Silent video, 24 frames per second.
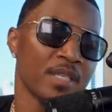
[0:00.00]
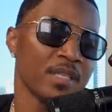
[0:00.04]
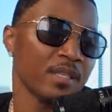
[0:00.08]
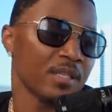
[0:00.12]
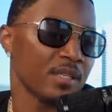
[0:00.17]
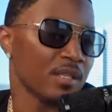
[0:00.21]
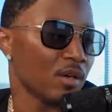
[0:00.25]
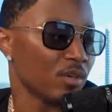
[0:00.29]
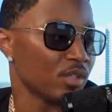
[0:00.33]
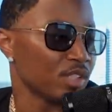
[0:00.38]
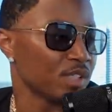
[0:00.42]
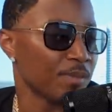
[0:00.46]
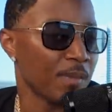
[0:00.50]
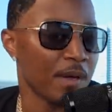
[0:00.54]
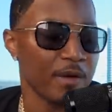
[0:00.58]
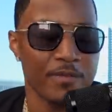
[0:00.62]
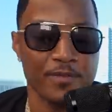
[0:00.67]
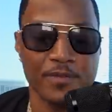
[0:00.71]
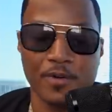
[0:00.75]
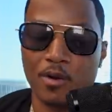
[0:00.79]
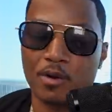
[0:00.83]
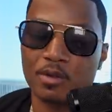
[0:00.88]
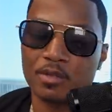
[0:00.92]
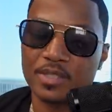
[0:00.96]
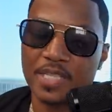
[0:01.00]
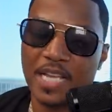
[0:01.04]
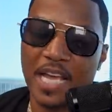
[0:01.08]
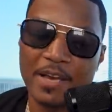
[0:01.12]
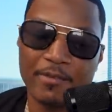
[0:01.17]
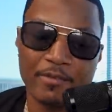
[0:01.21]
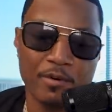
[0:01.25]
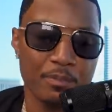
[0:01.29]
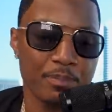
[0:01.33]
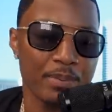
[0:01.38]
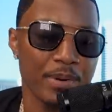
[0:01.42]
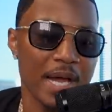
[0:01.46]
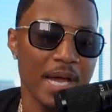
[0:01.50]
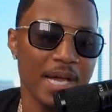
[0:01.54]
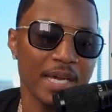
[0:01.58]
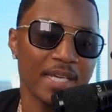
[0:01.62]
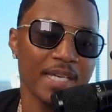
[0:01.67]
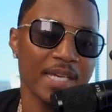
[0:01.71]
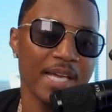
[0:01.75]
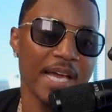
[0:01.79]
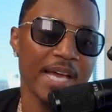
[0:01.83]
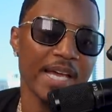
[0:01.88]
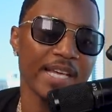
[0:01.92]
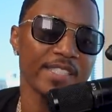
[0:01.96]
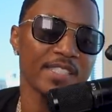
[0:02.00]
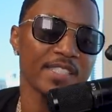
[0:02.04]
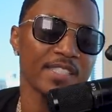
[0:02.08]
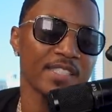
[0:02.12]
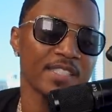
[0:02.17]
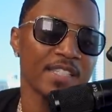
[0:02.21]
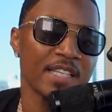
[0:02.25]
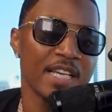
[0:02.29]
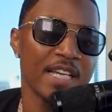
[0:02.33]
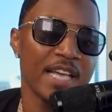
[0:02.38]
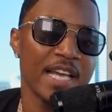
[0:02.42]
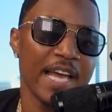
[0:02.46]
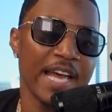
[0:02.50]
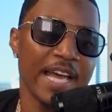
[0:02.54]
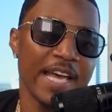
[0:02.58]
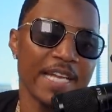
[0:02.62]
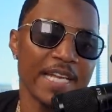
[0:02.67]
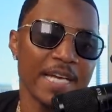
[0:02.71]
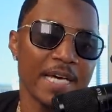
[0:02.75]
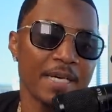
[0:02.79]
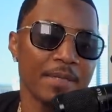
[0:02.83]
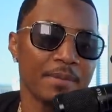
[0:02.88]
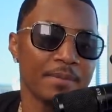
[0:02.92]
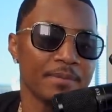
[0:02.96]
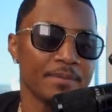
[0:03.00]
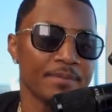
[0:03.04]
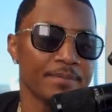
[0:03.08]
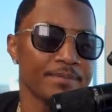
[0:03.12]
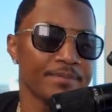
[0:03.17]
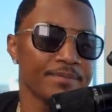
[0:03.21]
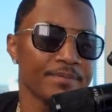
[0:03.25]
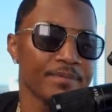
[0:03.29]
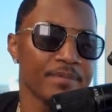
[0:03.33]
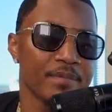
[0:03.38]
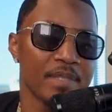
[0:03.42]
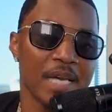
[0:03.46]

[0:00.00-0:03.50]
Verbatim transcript: You know, this is my first ever podcast, and I'm um,